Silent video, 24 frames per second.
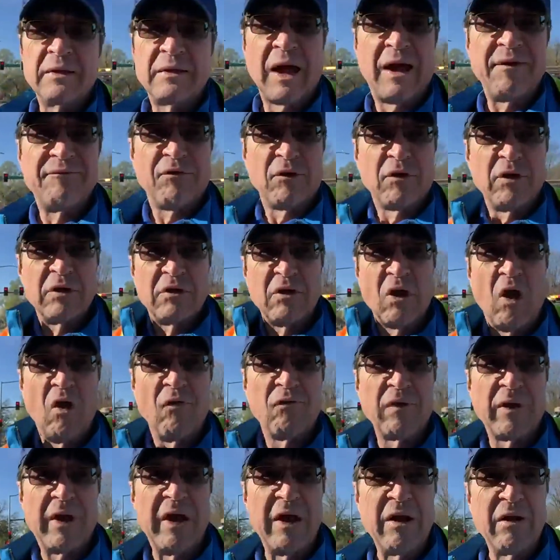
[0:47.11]
diverted
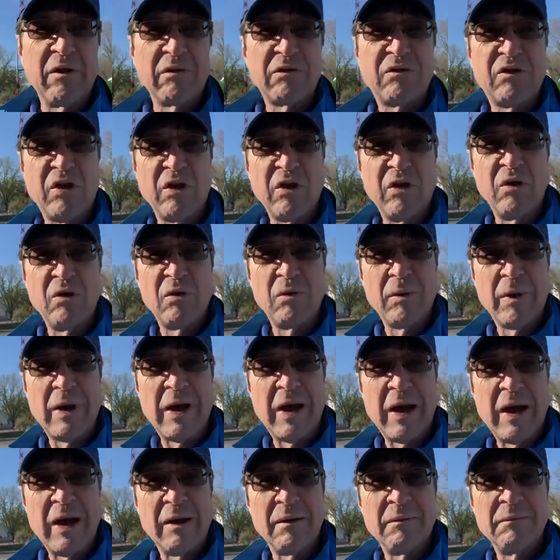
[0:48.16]
over here to
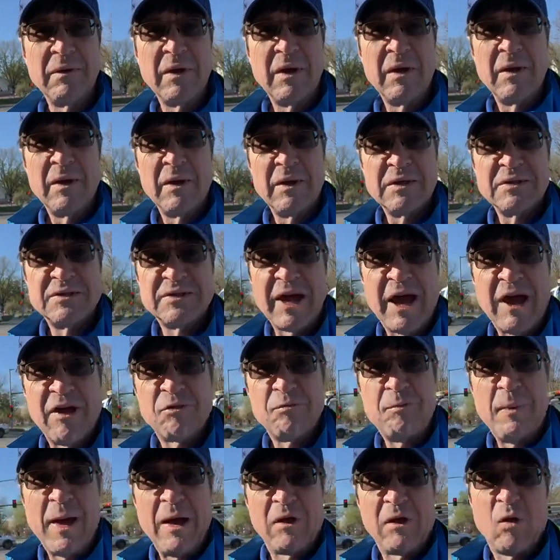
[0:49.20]
uh,
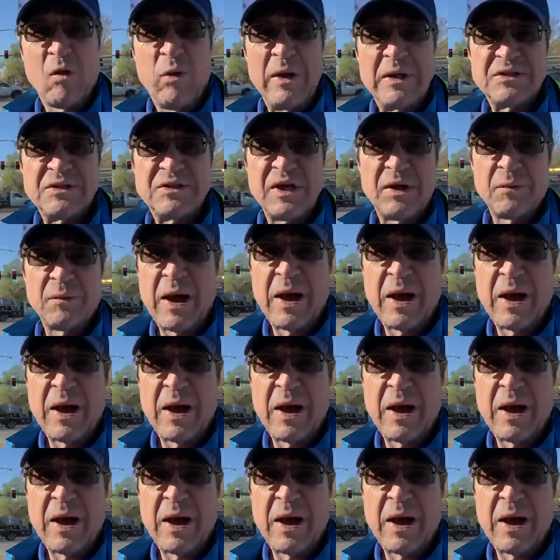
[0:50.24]
southbound Quincy